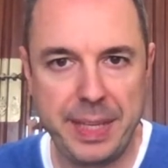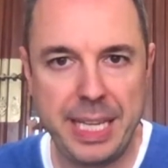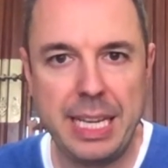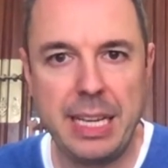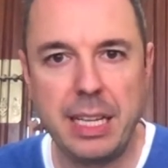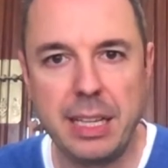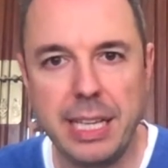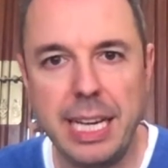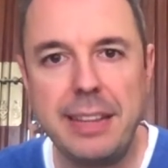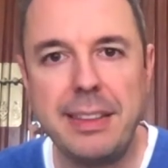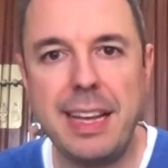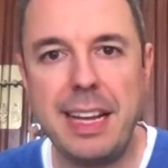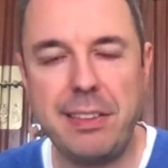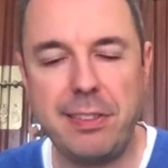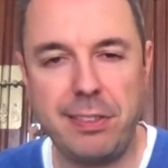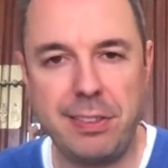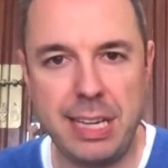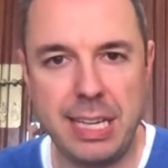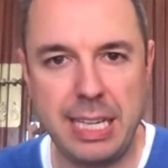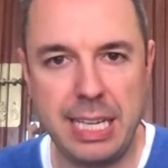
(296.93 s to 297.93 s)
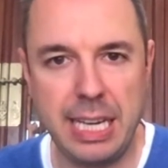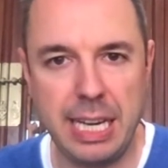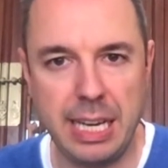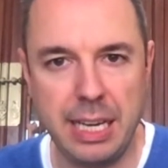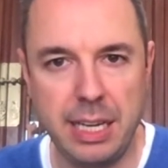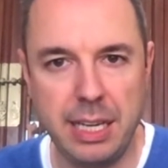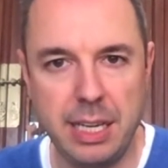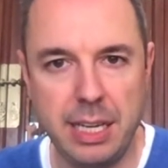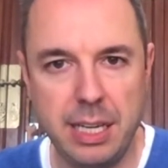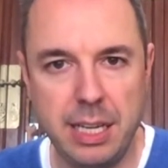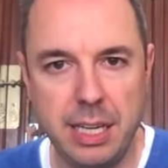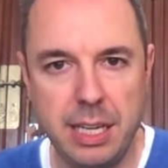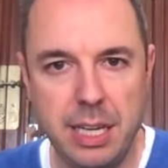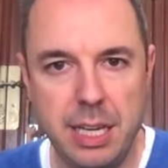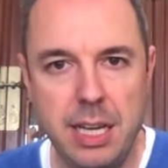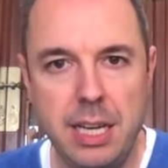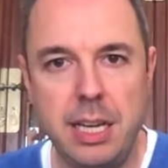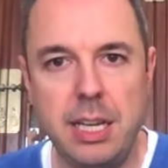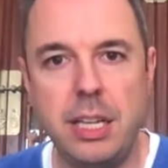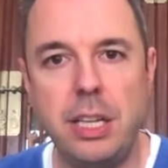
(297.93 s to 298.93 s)
Let that sink in.
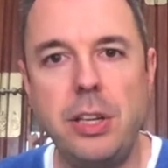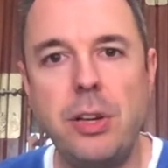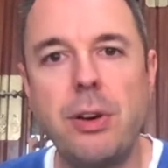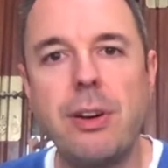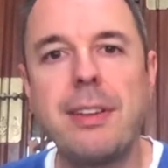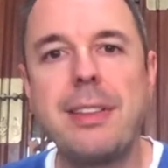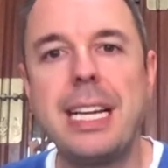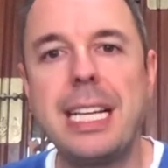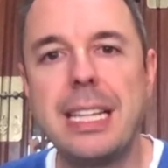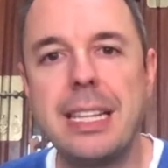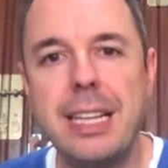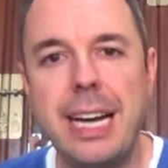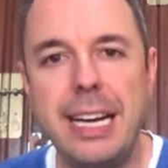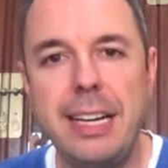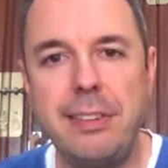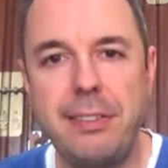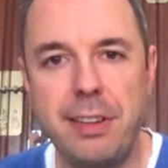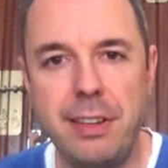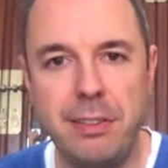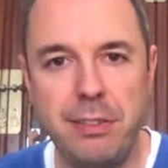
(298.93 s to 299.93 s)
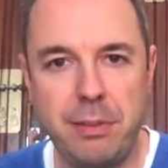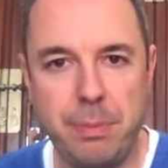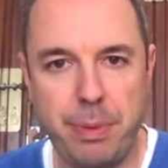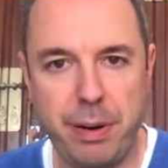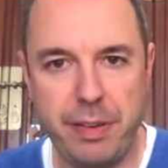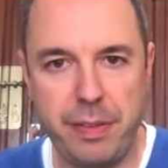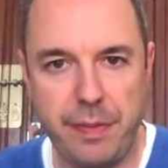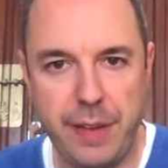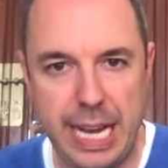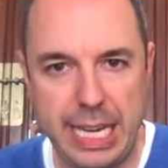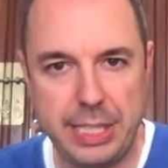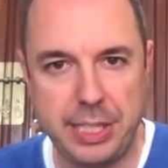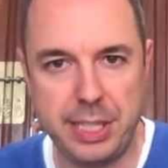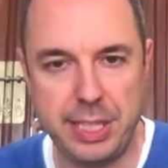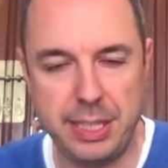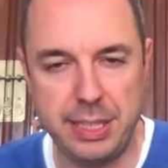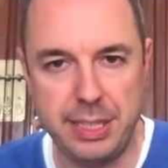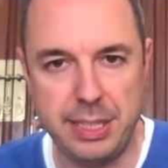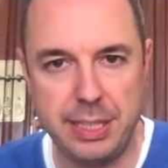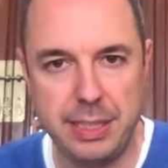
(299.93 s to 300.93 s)
You're the licensed
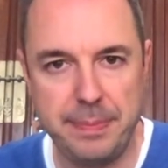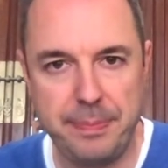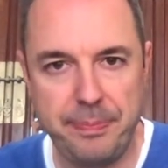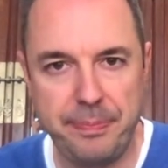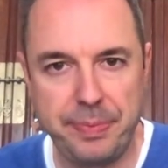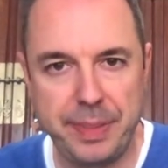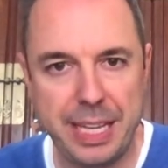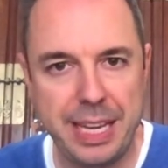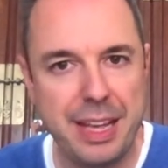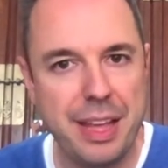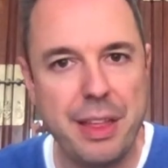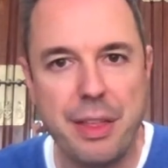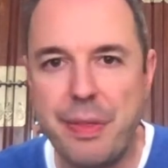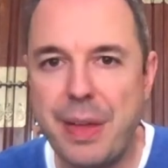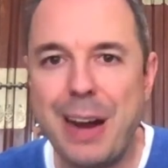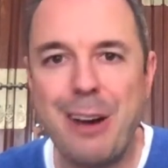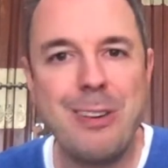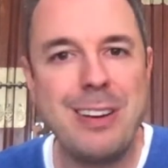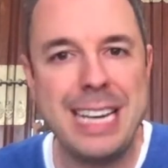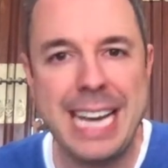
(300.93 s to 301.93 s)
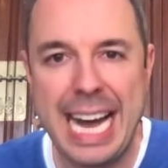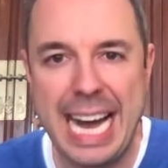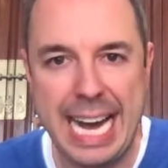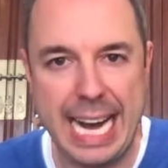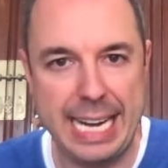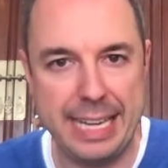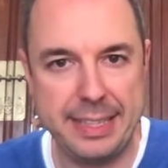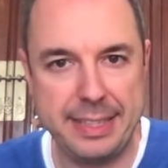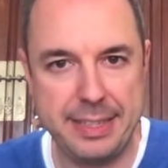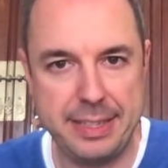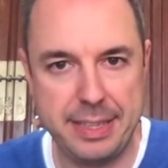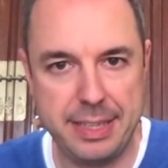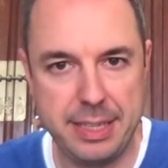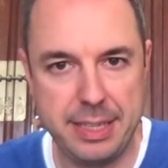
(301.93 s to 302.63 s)
professional. They're not.